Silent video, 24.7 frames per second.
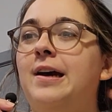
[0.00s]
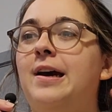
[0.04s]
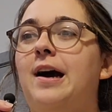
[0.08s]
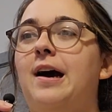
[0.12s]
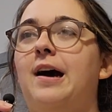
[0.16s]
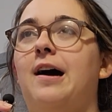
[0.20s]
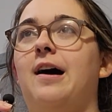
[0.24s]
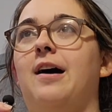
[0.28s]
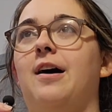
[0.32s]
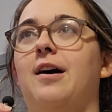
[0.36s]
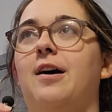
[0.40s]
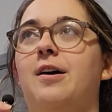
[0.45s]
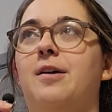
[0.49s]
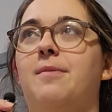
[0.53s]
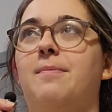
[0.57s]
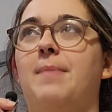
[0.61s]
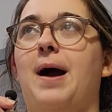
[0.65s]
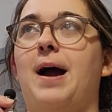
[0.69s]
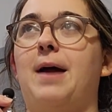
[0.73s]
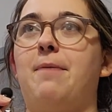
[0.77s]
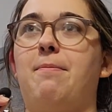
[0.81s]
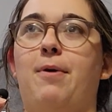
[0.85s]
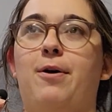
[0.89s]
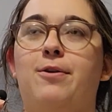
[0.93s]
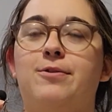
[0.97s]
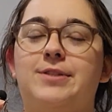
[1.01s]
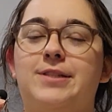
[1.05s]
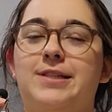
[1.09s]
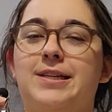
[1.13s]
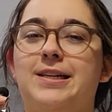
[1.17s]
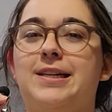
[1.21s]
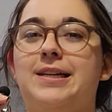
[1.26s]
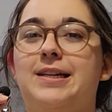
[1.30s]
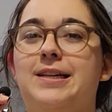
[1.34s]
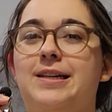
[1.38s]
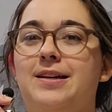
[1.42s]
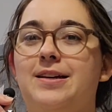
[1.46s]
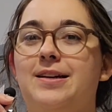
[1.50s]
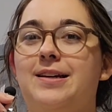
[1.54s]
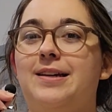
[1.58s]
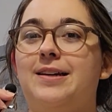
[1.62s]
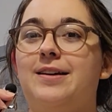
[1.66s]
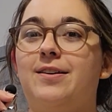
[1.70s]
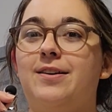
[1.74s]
I posted